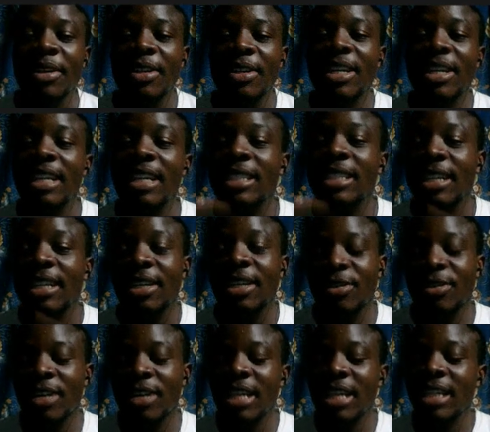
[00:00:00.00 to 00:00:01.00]
You can generate.
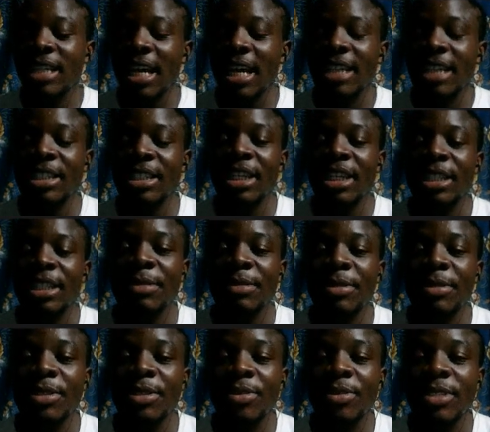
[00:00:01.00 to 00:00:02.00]
So let's ask
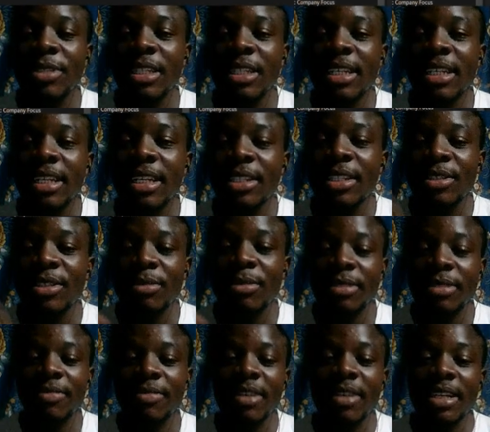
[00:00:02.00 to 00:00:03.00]
ChatGPT to generate
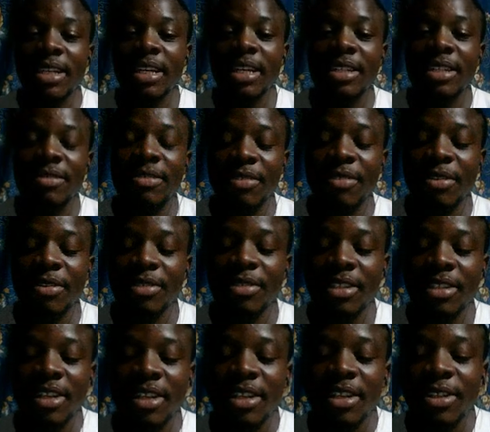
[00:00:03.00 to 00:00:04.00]
something very crazy for
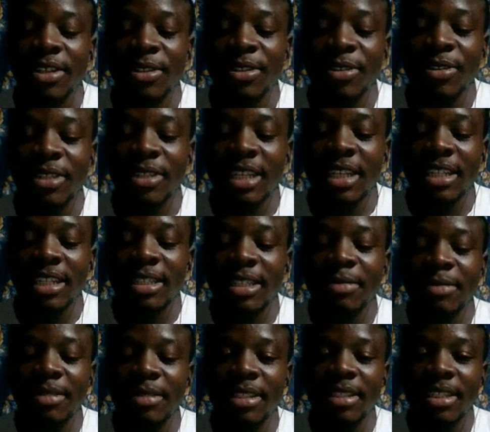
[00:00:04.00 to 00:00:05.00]
us. So
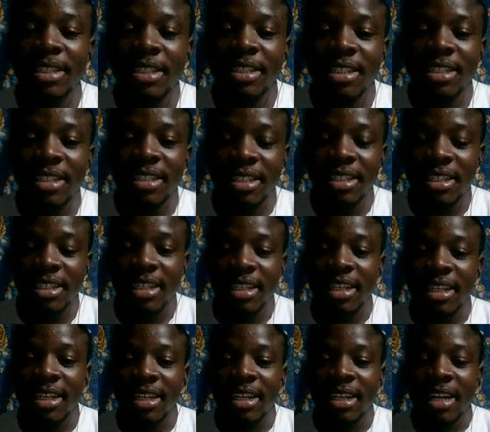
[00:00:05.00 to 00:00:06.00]
ChatGPT,
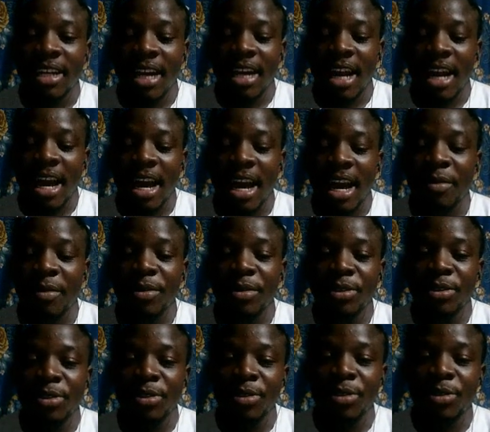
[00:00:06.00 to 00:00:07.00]
I
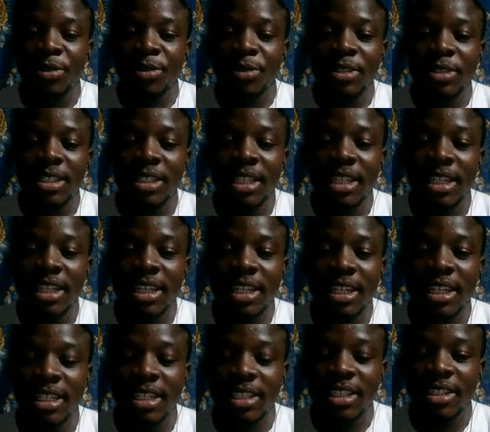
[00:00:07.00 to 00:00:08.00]
want you to
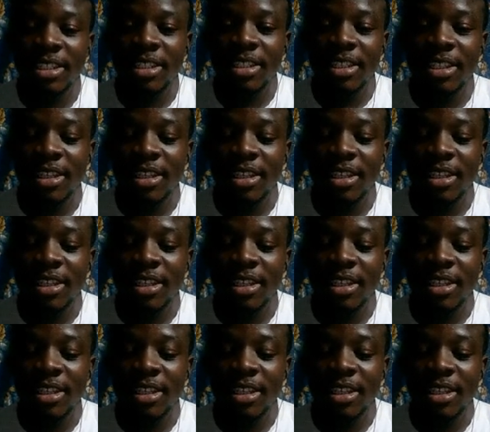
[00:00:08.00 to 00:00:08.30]
generate